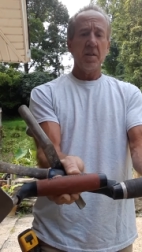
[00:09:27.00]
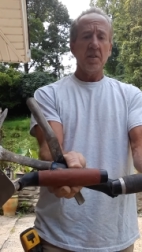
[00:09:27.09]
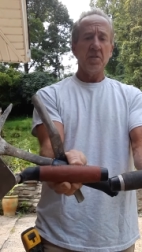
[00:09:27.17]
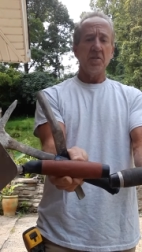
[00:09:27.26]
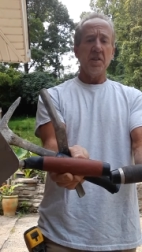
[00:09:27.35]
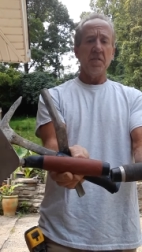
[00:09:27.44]

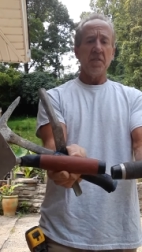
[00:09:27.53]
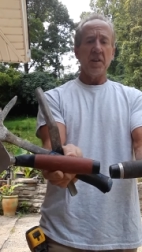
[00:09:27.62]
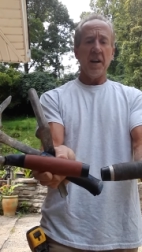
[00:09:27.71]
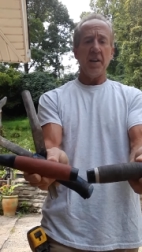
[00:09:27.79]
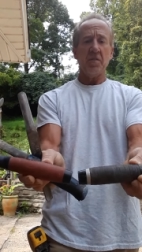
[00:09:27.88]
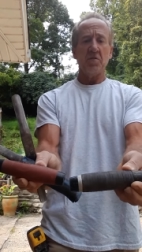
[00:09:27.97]
There's different
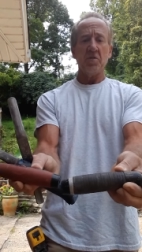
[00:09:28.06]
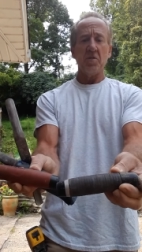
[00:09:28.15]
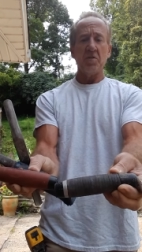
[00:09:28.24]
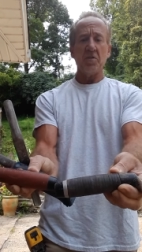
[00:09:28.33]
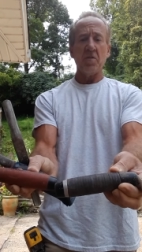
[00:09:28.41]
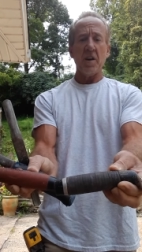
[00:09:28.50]
handles
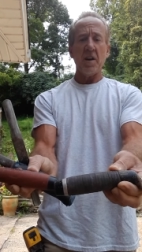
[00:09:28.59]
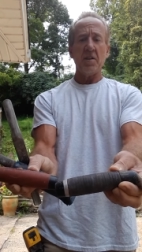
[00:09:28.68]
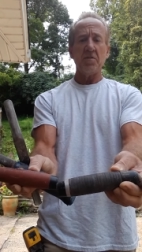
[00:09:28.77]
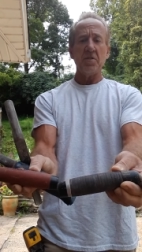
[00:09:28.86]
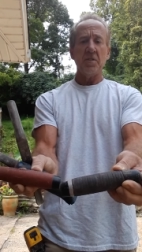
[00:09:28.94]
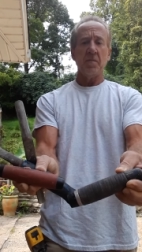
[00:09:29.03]
on
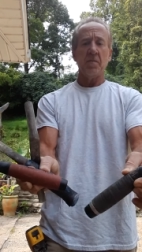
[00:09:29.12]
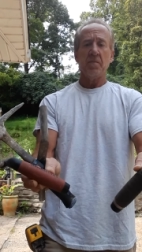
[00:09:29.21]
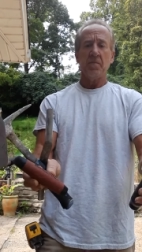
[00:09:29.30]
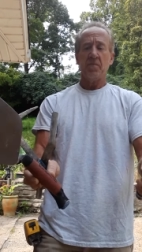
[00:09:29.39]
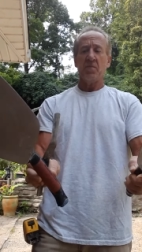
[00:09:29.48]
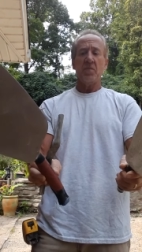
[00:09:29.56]
trowels.
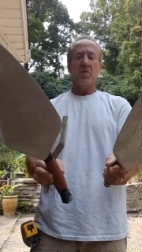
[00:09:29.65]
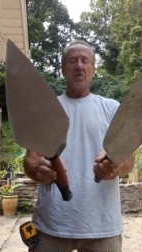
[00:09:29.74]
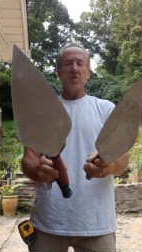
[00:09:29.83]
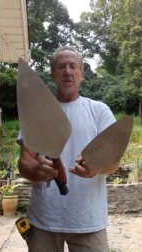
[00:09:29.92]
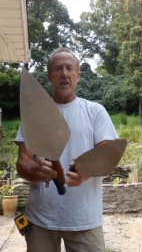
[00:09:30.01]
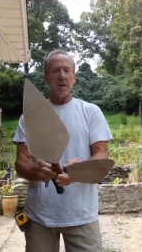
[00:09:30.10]

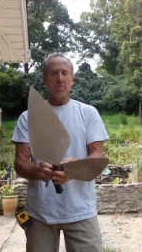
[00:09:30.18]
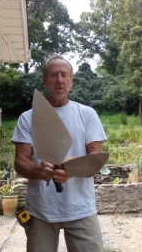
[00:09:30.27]
So you got